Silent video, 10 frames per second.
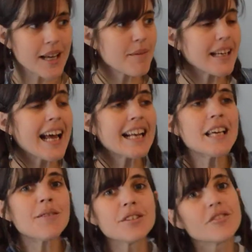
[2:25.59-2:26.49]
I mean, and
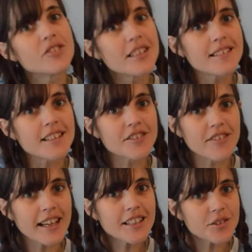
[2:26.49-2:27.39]
he was Jesus,
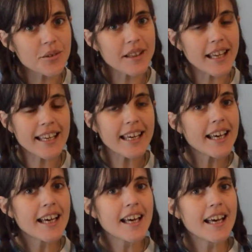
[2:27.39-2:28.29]
right? So like,
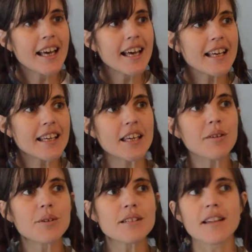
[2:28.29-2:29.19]
he
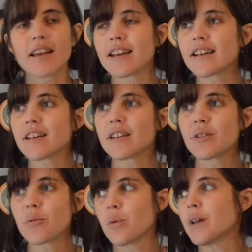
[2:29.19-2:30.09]
was like
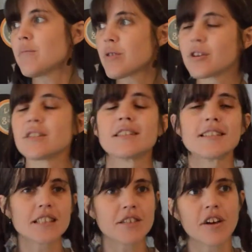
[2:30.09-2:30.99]
the one person
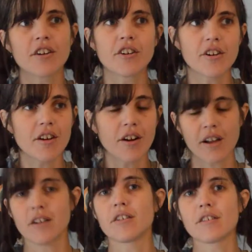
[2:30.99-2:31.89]
to live
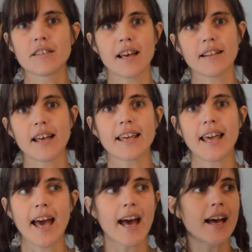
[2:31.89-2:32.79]
on earth that like
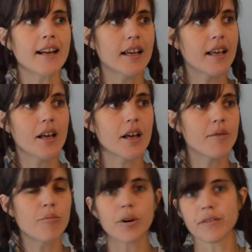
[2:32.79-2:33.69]
had
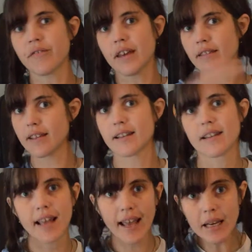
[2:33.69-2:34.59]
more faith than
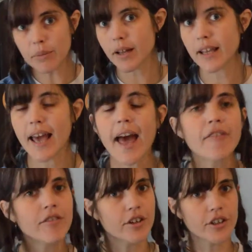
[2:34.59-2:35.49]
anybody
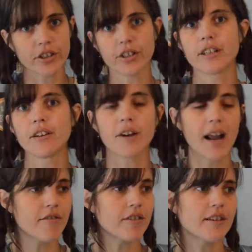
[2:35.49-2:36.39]
ever could or
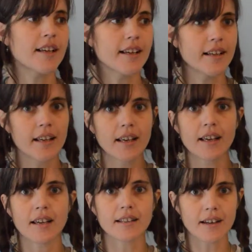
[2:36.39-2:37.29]
ever did
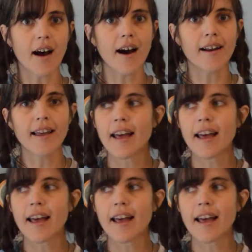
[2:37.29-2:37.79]
in God.